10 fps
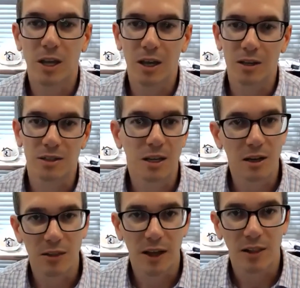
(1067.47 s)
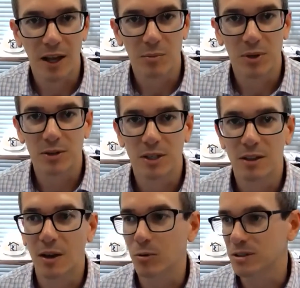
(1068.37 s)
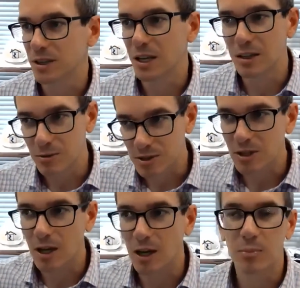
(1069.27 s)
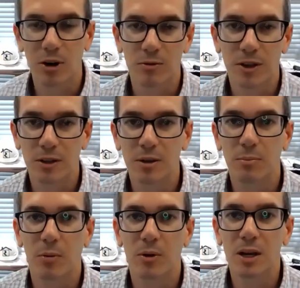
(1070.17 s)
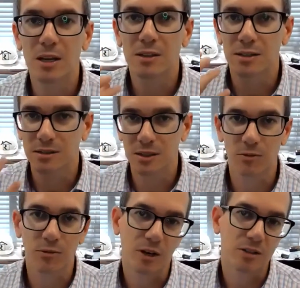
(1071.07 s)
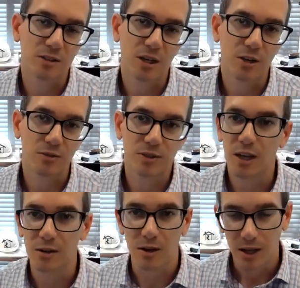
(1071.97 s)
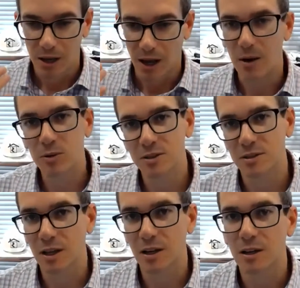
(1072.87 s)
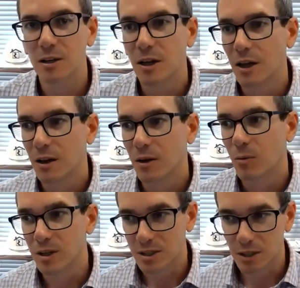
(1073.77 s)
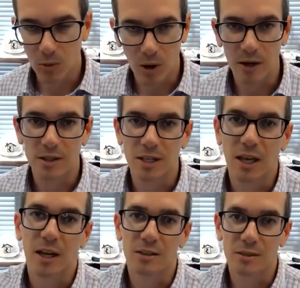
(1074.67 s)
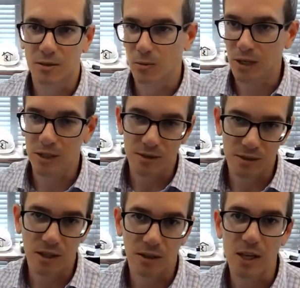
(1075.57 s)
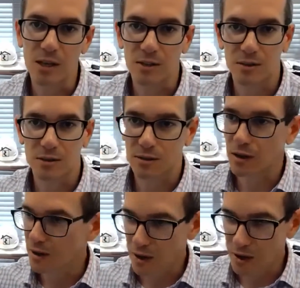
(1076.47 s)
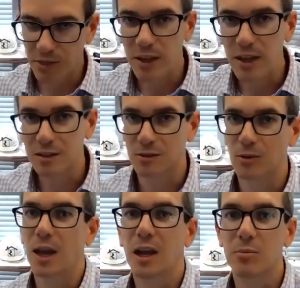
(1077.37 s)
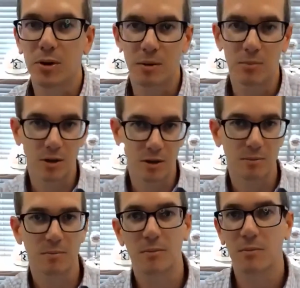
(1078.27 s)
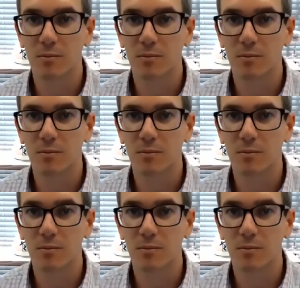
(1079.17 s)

can't take on that liability that we're saying it was done perfectly, but we need to see it for ourselves. Hey, I was there, we did a water test, we didn't see leaks. I think it's okay, but I'm going to,